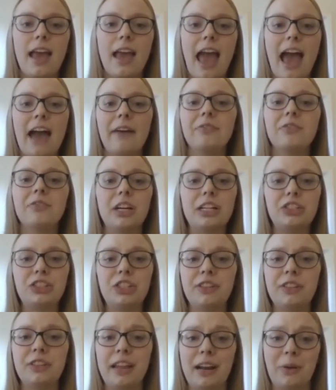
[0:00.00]
after I
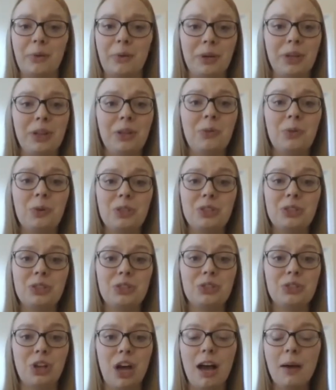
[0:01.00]
shared that I really wanted
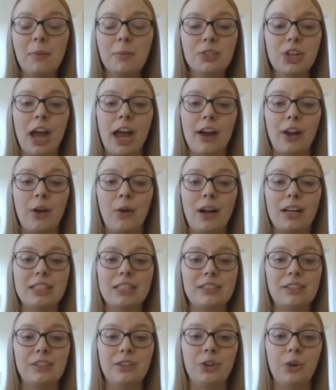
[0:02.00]
to job shadow, I
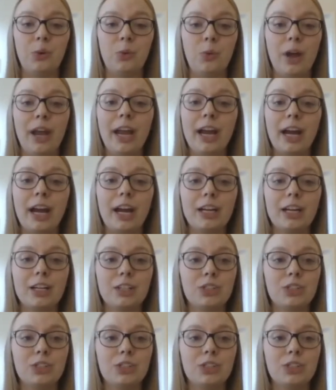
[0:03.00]
just didn't know where.